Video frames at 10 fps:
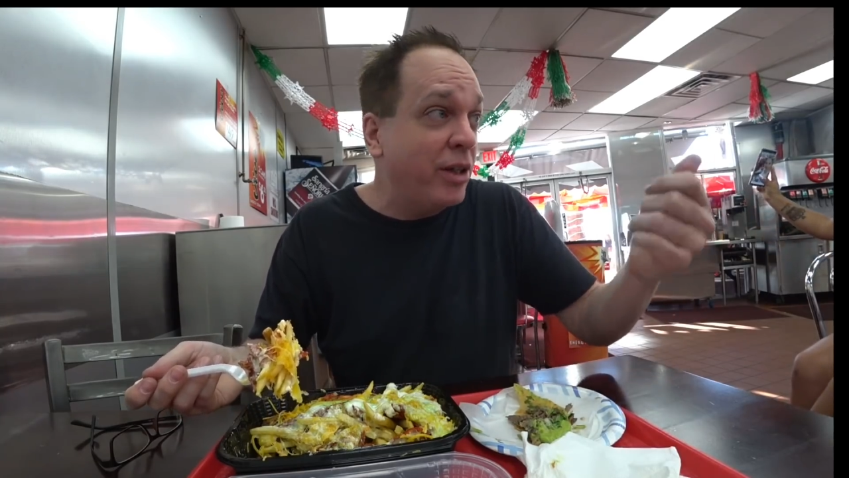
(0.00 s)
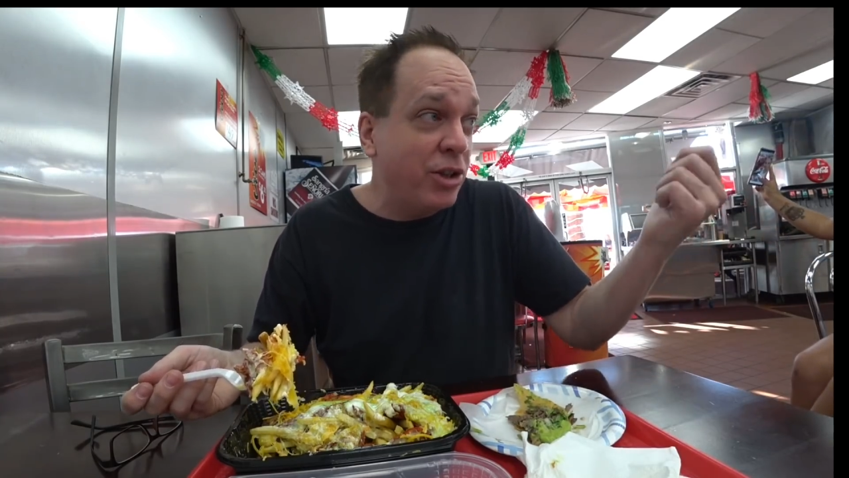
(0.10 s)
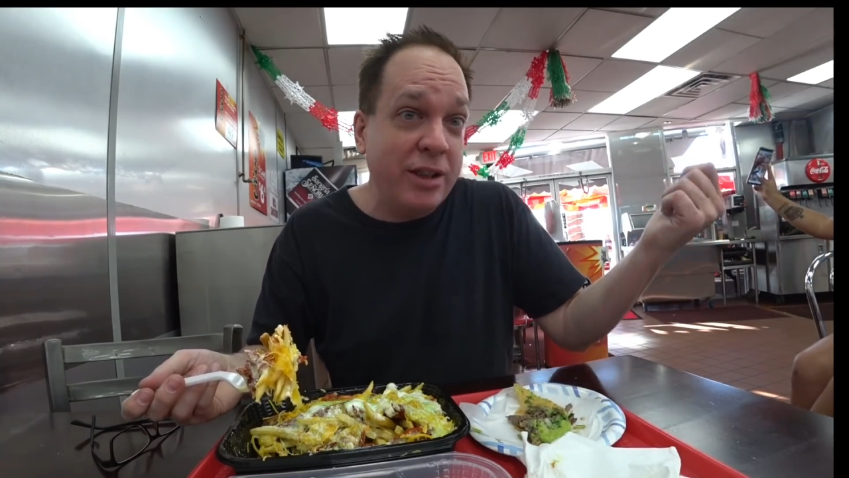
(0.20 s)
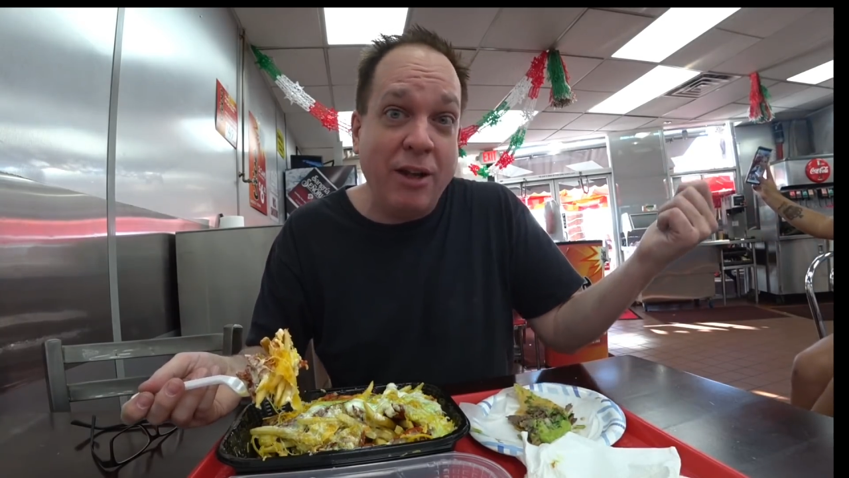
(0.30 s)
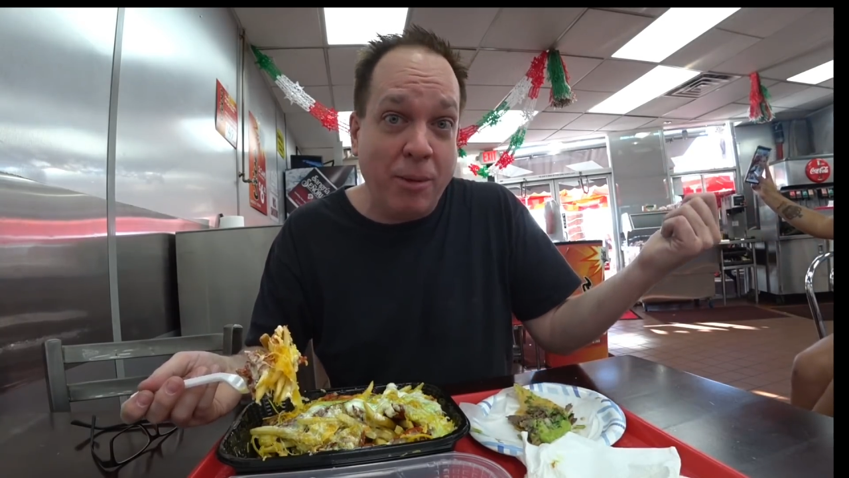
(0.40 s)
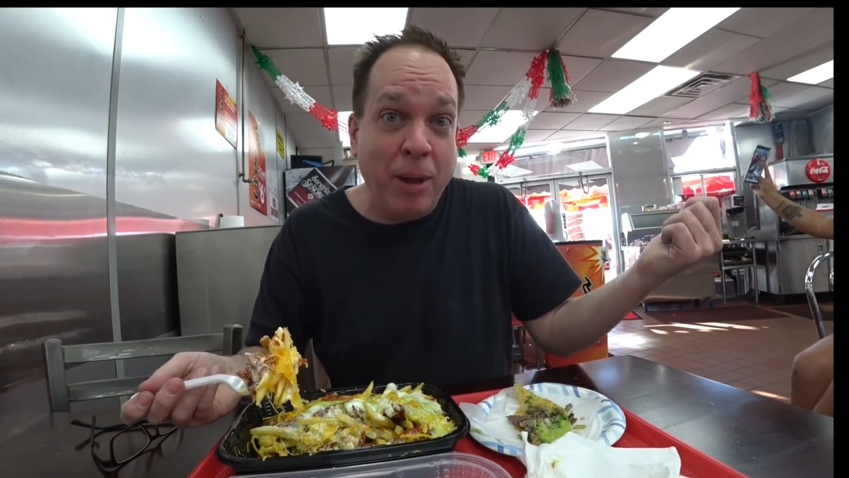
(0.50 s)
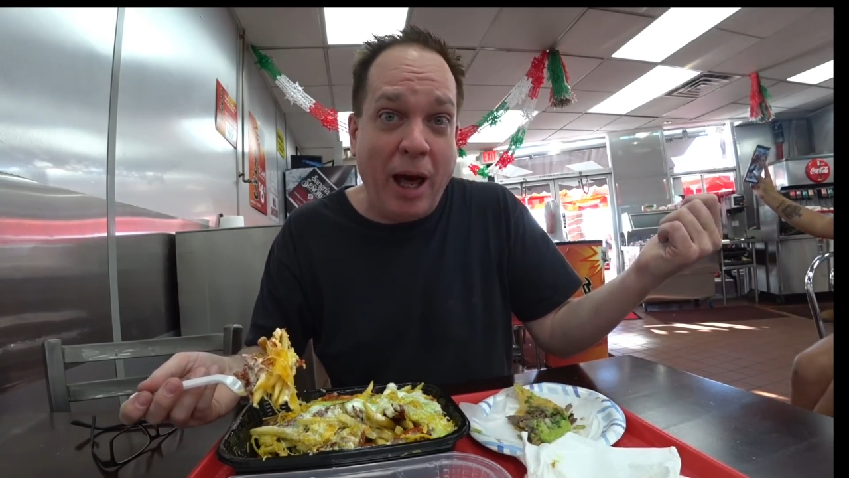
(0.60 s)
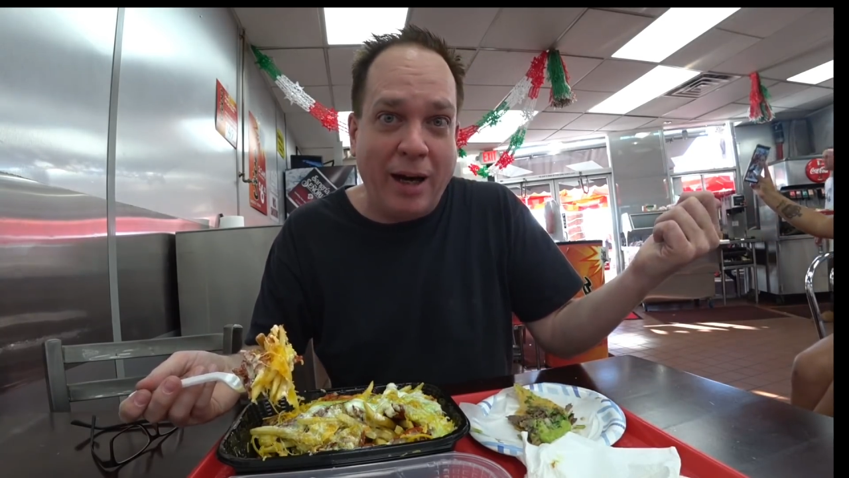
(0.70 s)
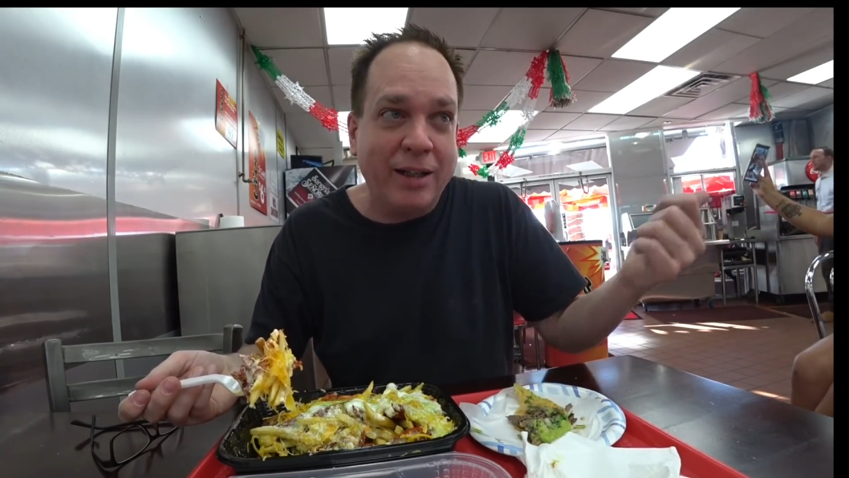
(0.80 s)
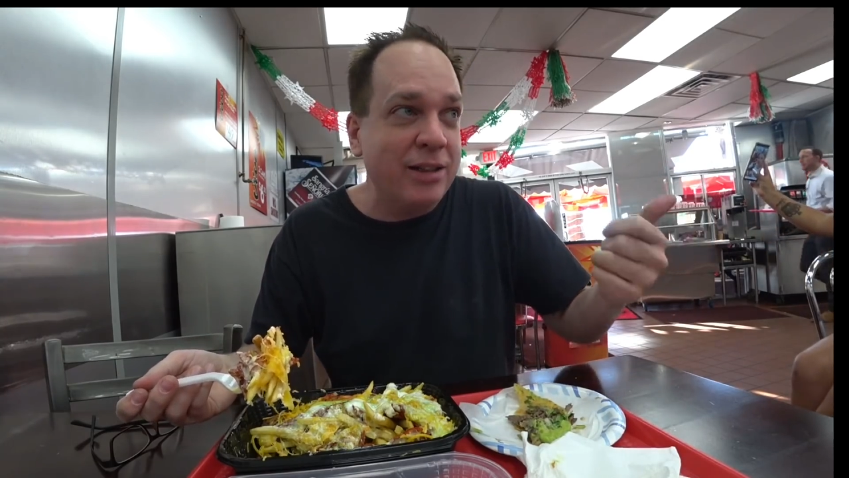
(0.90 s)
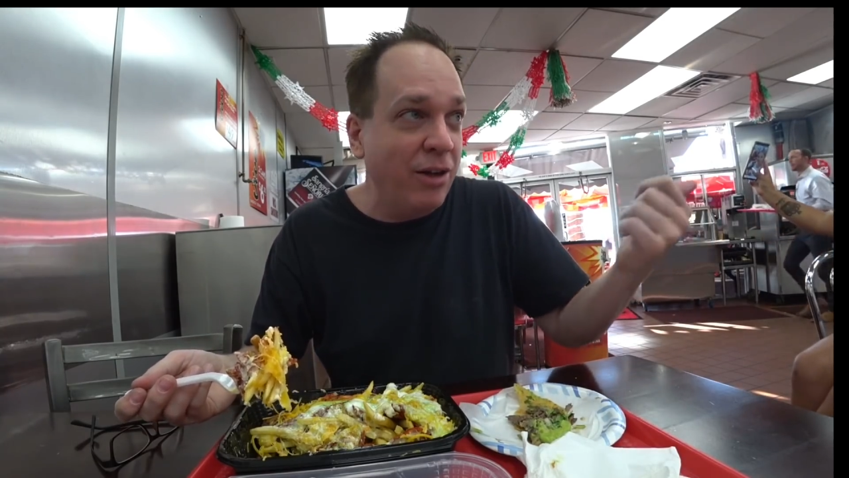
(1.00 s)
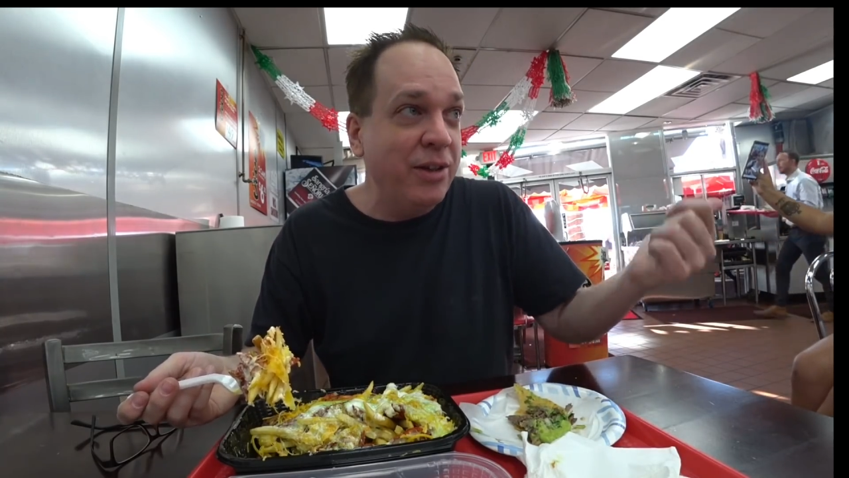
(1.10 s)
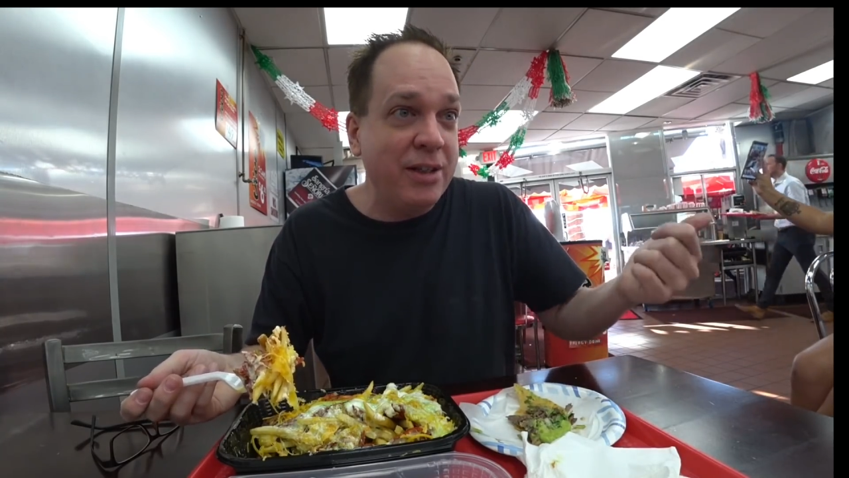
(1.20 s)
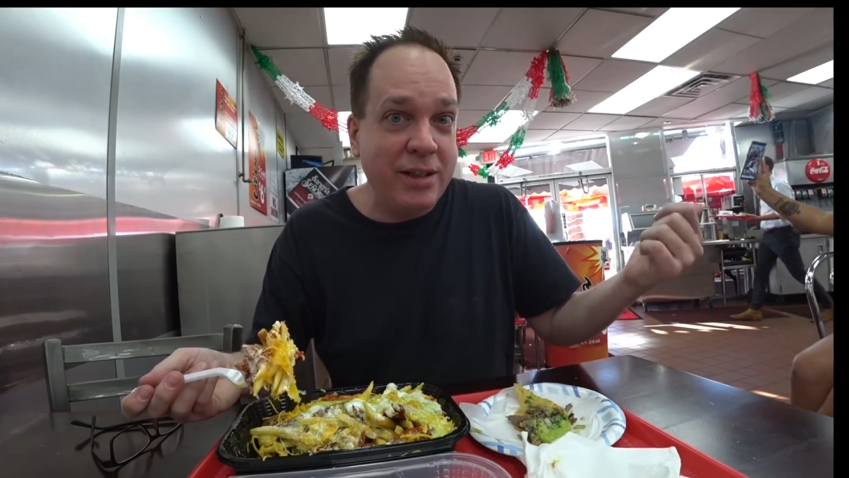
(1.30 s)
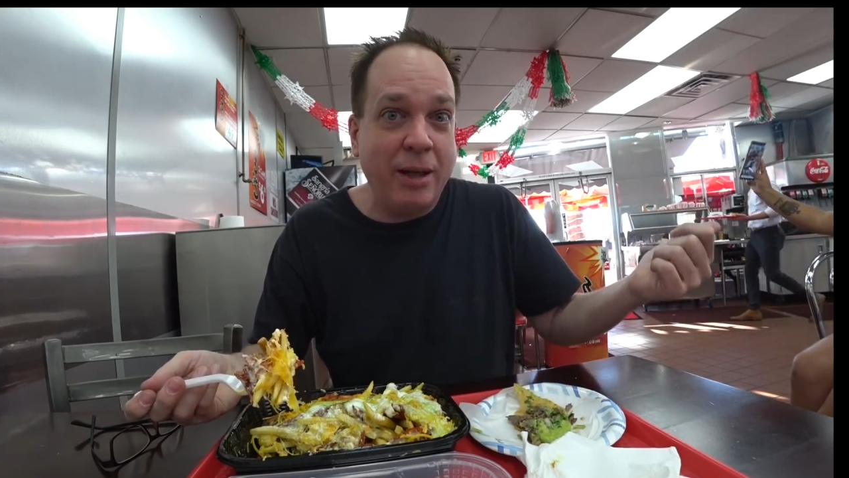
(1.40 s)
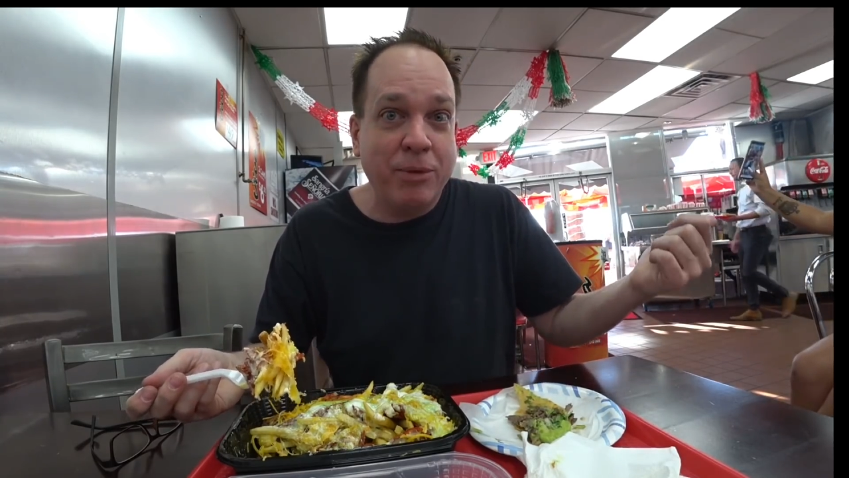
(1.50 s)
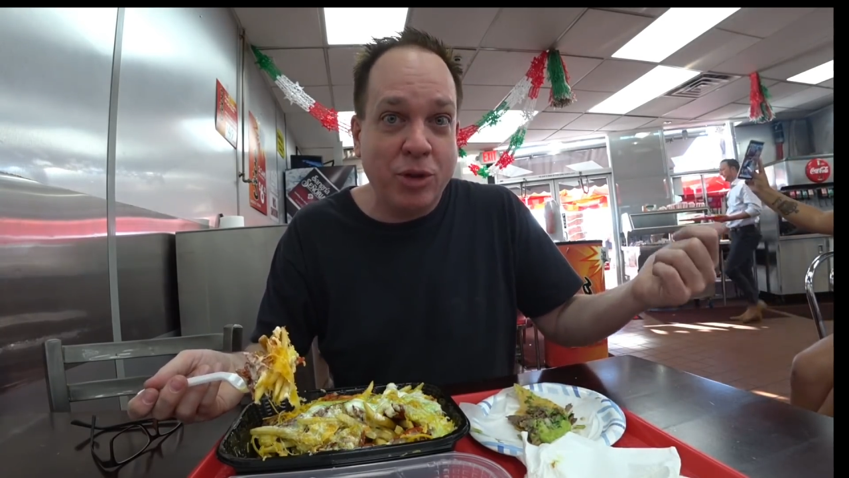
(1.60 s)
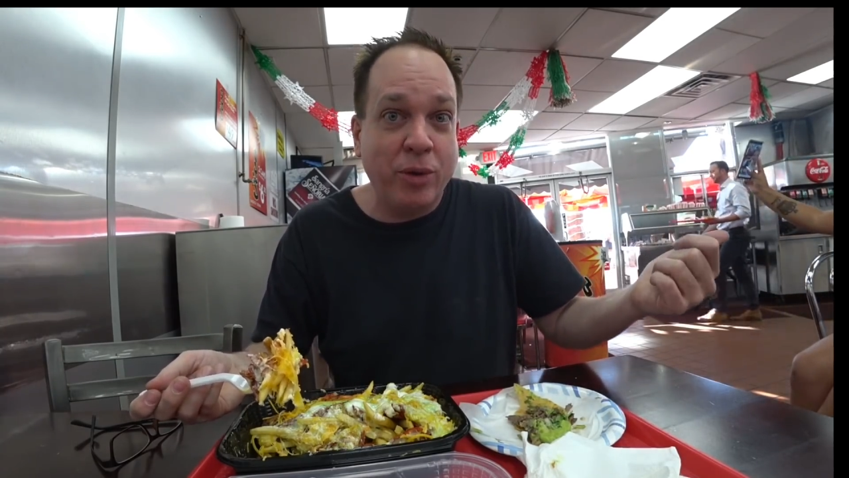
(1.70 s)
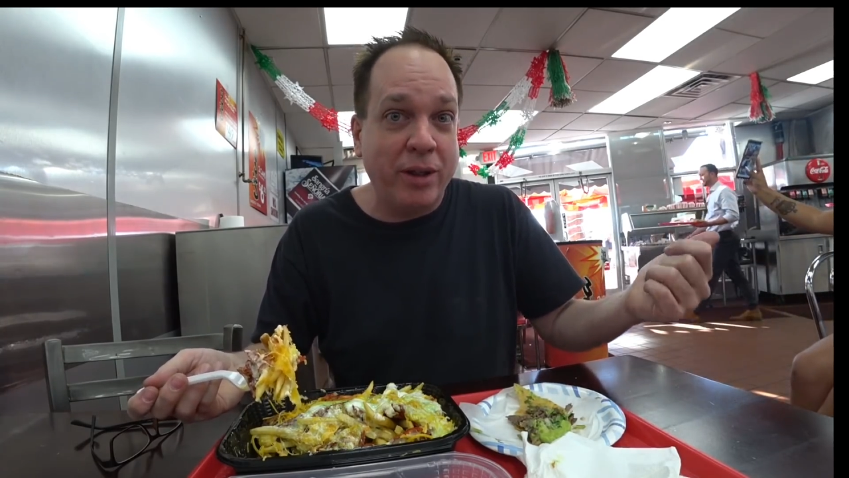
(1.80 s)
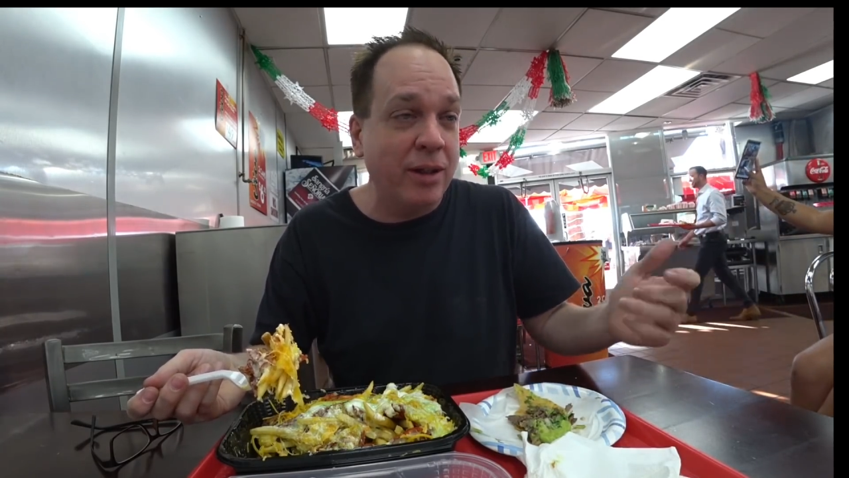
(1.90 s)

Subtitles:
It's just down the block. It's on the same street.